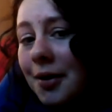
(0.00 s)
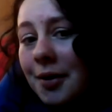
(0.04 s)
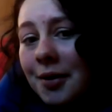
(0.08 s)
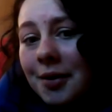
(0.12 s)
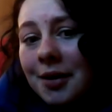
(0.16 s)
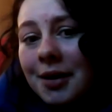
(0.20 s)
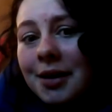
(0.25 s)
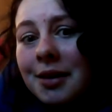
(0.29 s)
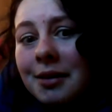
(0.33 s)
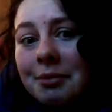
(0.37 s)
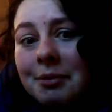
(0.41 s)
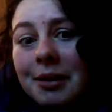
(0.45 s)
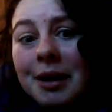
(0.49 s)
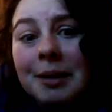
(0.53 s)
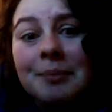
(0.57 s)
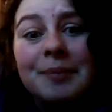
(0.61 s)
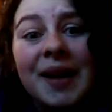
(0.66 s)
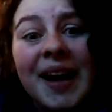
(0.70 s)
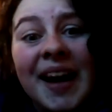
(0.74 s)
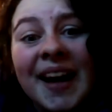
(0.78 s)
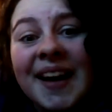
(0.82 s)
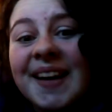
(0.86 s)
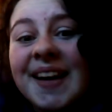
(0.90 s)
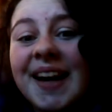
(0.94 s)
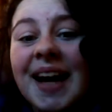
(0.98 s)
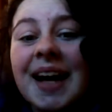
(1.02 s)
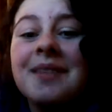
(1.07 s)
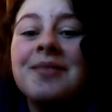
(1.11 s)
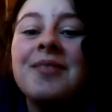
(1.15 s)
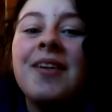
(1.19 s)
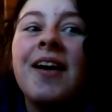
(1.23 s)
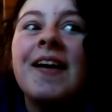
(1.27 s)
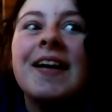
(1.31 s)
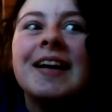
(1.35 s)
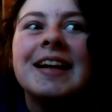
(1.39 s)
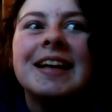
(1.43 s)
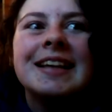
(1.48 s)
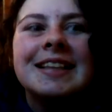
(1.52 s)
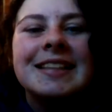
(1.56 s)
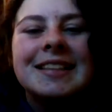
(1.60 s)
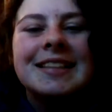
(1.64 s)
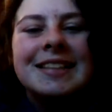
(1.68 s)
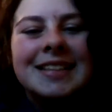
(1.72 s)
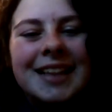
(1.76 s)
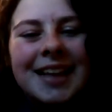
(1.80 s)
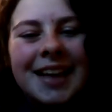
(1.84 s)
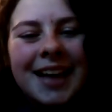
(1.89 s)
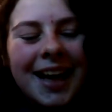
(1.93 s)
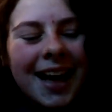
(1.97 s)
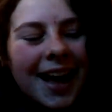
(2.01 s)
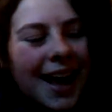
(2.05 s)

with my pen name on it.